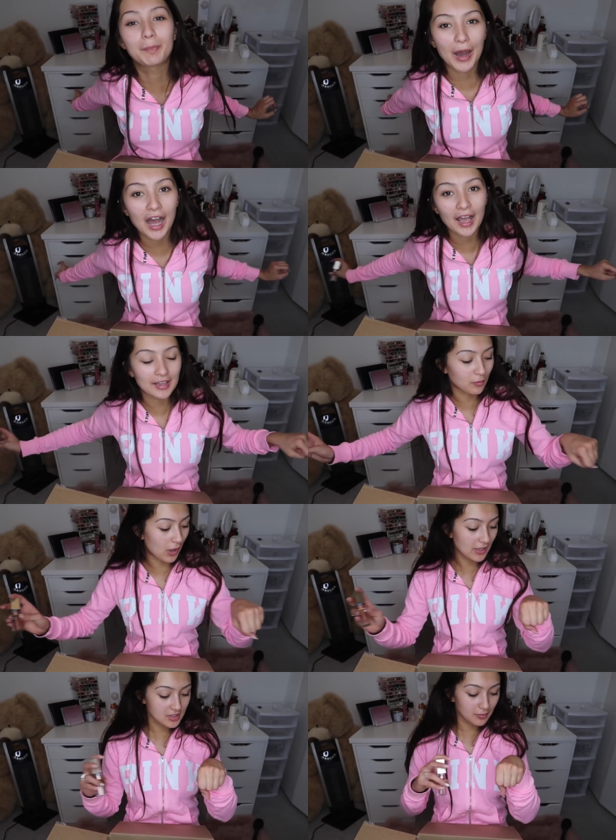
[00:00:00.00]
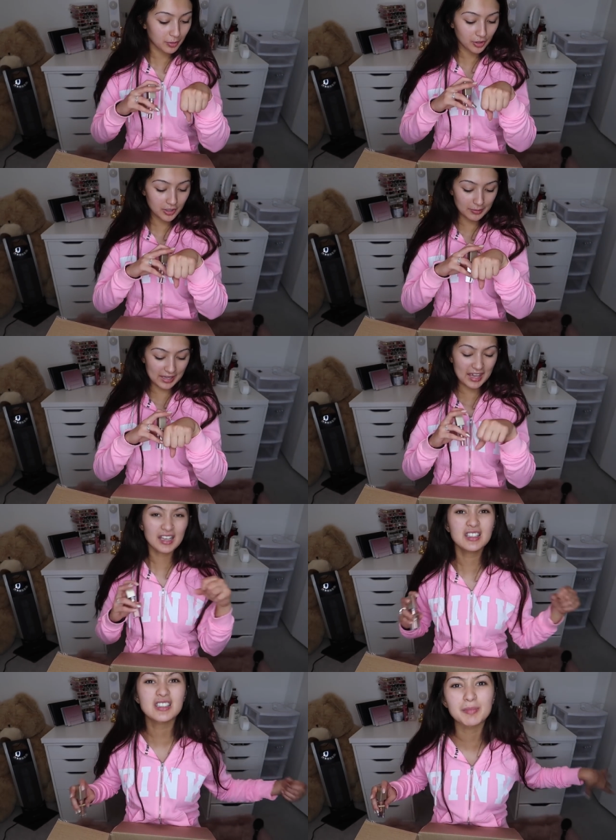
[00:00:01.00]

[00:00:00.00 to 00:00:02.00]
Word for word: Bye. Why is it burning my hand?